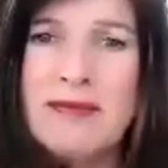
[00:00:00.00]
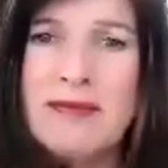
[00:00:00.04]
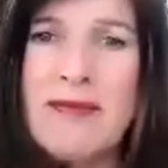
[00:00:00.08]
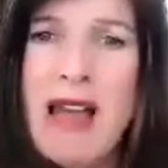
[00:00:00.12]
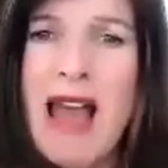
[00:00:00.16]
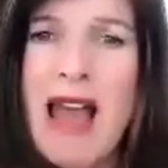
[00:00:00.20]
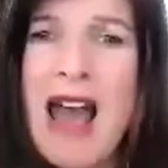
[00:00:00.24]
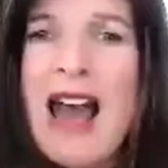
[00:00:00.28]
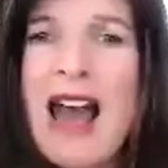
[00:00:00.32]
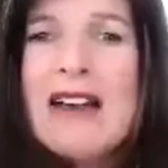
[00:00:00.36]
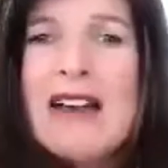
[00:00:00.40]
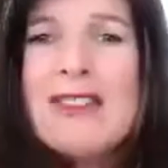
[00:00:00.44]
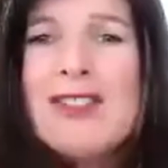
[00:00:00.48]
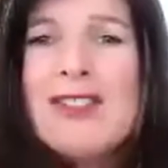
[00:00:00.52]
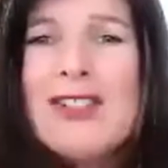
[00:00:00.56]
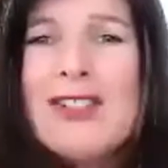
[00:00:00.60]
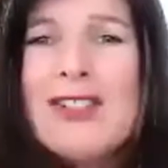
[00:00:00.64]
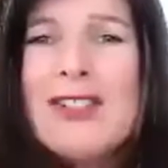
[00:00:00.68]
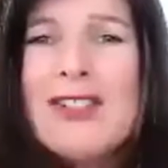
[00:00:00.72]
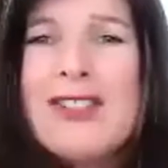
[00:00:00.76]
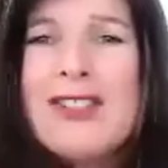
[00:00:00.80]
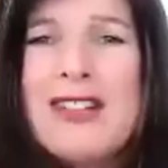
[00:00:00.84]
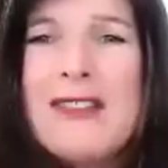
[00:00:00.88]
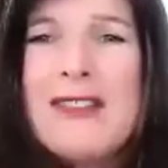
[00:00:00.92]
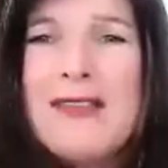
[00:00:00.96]
ask
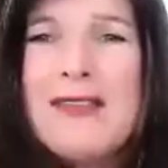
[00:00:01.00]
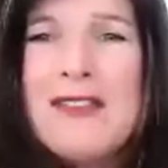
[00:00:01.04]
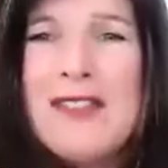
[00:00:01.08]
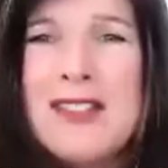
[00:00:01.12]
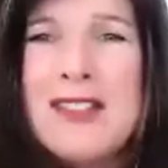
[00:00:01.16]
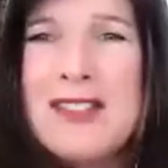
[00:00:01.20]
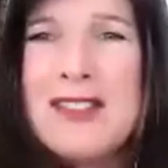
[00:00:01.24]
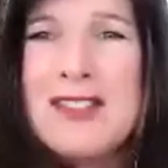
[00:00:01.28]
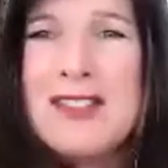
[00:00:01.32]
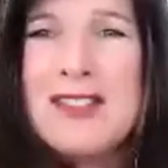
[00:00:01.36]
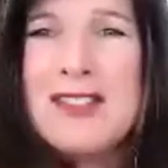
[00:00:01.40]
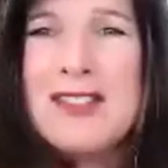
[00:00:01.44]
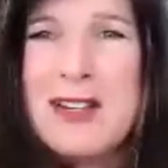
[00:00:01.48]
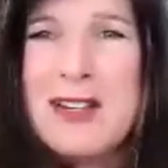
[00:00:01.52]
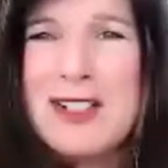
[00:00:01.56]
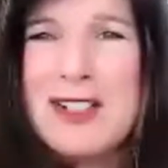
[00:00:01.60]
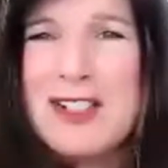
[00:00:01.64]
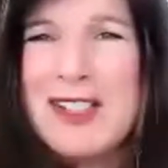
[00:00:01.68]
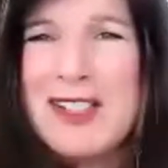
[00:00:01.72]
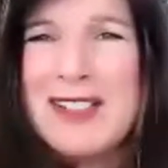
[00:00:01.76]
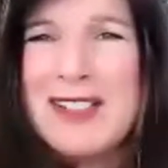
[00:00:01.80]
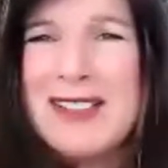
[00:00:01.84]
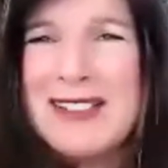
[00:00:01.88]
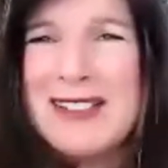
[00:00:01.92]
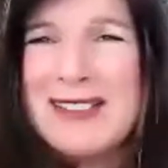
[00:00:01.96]
yourself this
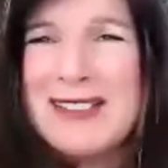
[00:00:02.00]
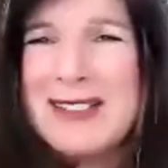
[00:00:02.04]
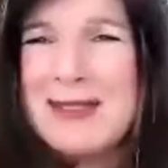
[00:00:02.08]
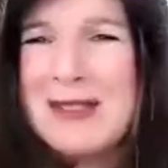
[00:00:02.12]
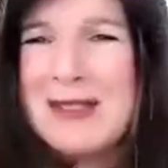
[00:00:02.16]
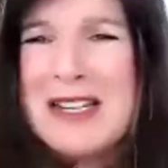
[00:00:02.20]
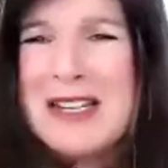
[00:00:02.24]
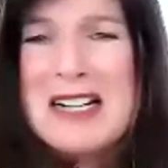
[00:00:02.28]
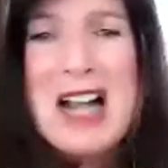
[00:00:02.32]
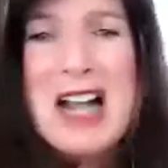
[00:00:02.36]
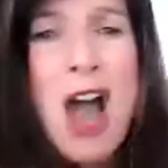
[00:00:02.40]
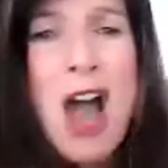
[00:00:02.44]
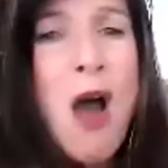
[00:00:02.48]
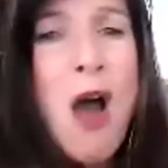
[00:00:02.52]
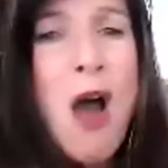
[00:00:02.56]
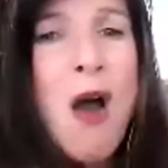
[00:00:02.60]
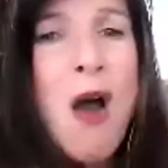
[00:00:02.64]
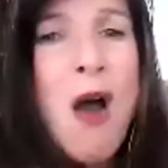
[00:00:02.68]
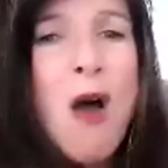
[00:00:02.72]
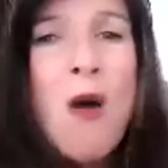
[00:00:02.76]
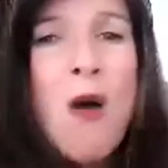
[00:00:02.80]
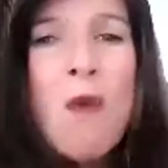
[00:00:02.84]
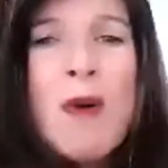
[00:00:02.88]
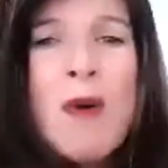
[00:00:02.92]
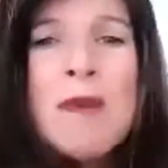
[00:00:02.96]
question this week.
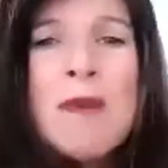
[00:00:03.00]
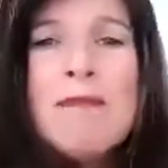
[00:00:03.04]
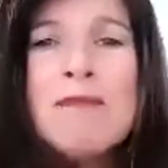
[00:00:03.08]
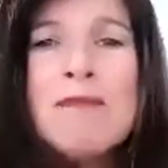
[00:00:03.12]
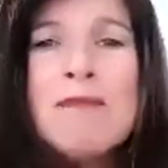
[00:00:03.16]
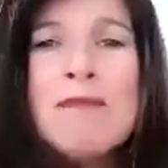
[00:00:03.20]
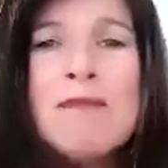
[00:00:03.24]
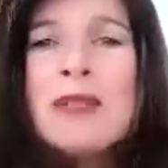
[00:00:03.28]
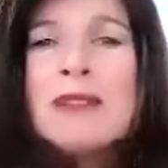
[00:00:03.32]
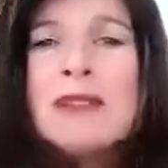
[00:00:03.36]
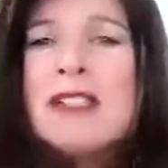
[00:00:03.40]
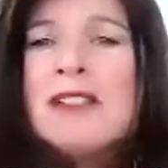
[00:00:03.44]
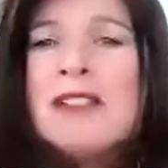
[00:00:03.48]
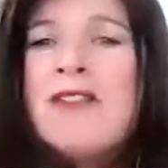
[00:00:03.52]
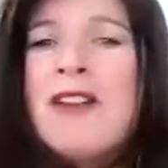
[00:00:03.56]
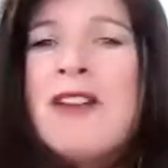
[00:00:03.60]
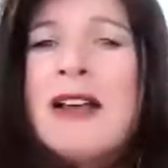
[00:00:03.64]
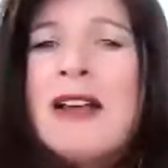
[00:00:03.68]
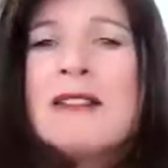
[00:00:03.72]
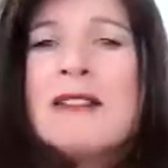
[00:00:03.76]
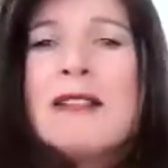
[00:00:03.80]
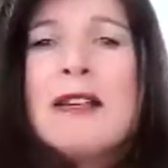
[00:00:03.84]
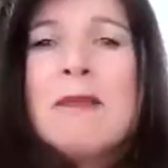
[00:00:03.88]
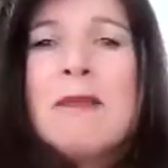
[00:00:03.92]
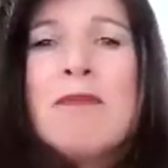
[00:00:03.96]
What
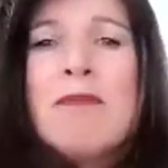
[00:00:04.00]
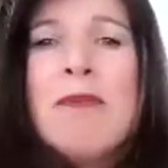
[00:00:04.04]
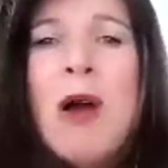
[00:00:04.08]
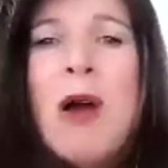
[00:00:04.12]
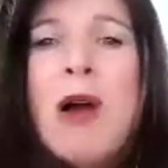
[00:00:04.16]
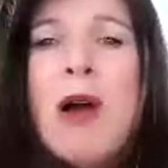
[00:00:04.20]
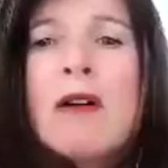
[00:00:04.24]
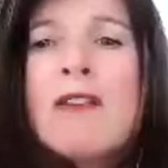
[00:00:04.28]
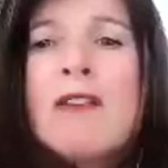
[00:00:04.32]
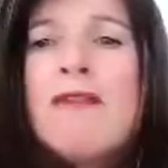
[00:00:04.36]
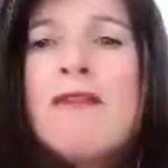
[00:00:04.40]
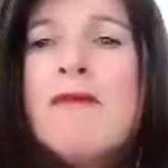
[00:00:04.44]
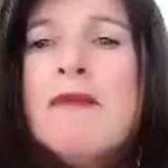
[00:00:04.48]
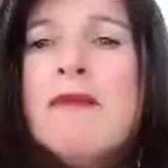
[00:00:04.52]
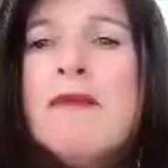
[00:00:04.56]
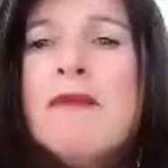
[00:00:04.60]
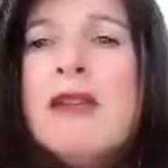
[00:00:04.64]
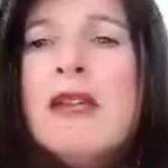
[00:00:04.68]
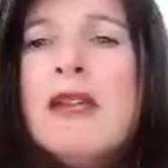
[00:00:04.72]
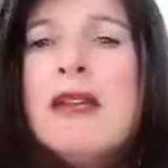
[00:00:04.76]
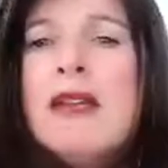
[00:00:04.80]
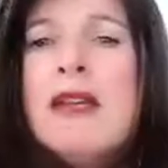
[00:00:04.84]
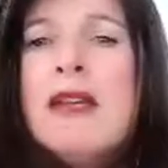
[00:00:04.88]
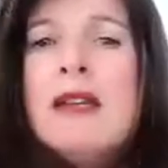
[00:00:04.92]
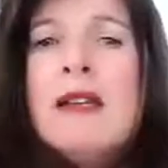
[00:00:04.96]
multifaceted part of
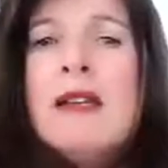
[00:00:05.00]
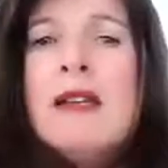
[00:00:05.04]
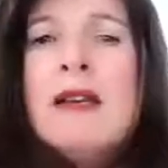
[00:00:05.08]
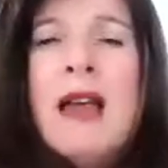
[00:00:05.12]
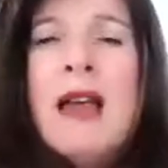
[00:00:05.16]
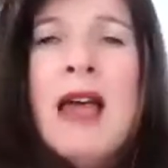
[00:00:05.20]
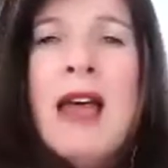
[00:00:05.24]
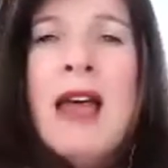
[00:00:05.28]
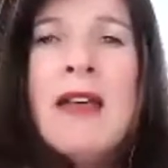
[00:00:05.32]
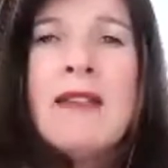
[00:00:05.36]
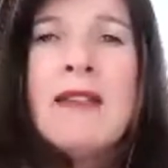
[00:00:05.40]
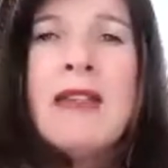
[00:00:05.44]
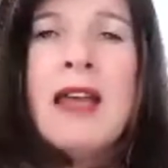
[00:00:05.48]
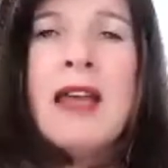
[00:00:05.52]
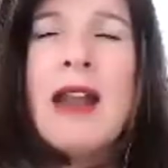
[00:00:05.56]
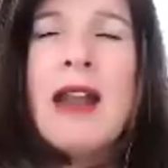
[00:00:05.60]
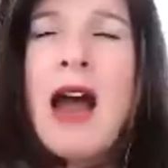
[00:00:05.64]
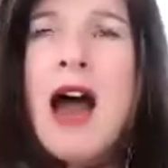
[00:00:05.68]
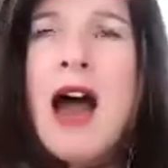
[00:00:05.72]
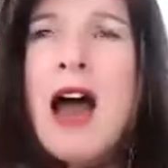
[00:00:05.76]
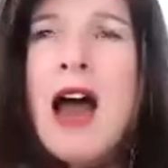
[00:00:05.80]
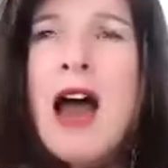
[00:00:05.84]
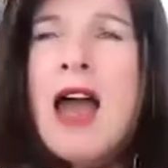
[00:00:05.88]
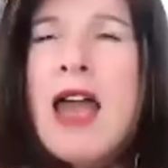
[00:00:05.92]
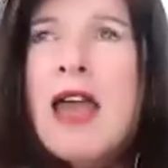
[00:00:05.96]
me that
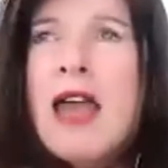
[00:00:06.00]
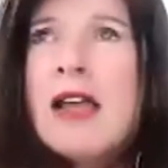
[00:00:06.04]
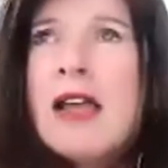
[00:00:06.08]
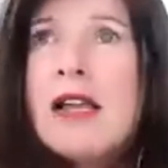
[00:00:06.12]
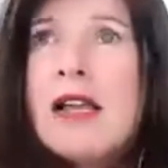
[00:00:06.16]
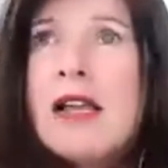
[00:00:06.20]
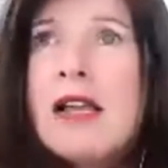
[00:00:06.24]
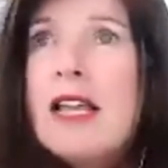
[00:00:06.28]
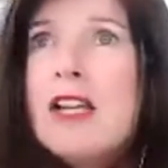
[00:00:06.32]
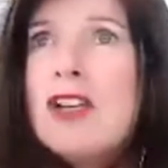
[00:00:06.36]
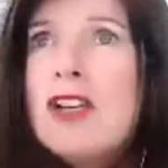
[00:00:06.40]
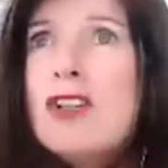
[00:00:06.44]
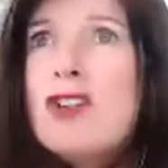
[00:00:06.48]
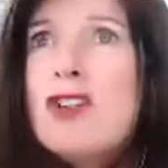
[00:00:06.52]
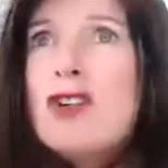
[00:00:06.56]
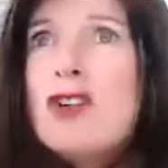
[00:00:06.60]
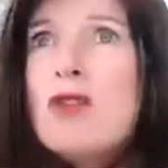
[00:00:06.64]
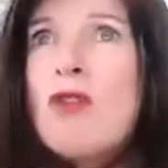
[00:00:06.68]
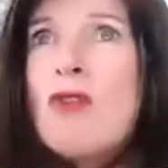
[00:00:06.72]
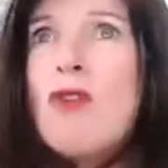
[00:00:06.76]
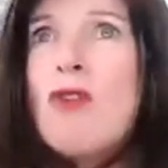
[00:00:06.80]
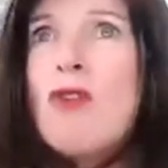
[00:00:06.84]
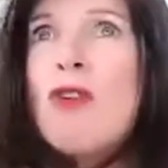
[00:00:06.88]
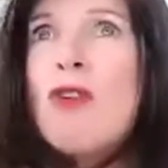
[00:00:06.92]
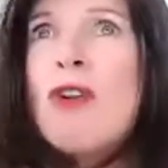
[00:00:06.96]
I can
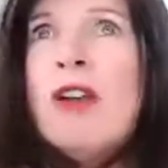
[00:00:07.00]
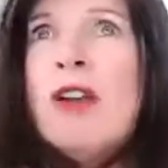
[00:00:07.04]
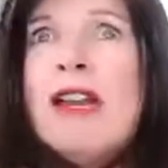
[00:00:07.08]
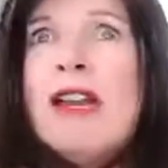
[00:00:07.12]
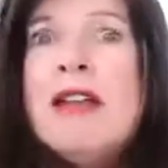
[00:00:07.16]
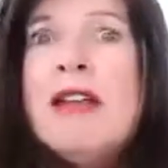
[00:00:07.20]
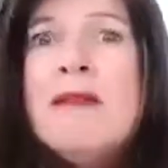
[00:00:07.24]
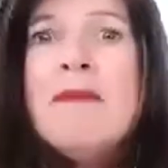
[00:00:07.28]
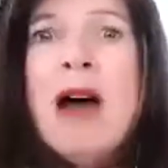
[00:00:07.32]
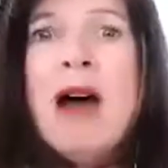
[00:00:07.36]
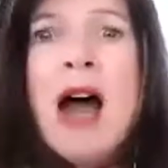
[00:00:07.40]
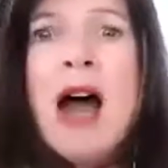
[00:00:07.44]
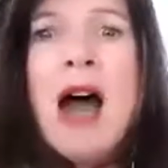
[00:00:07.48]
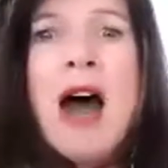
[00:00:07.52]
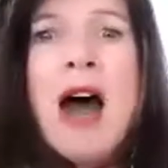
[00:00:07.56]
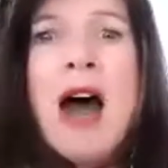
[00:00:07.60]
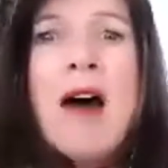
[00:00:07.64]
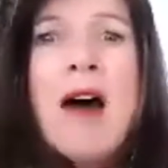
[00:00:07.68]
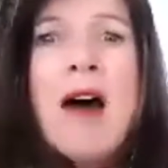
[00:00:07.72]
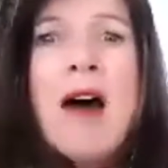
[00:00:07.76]
dream up?